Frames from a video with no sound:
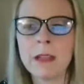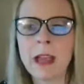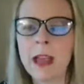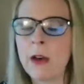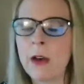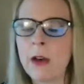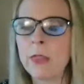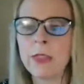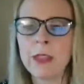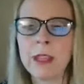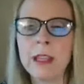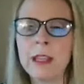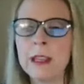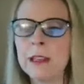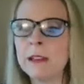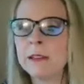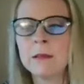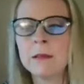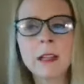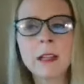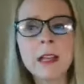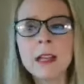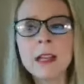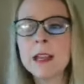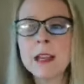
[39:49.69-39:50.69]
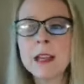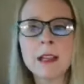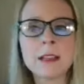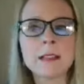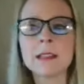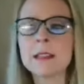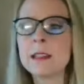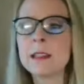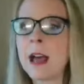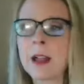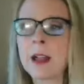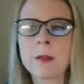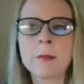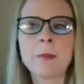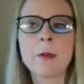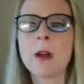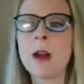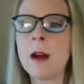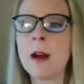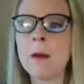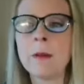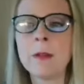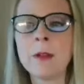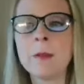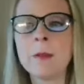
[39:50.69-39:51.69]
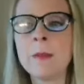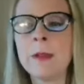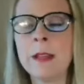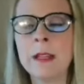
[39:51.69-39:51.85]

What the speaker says: healthy, and it's not a problem.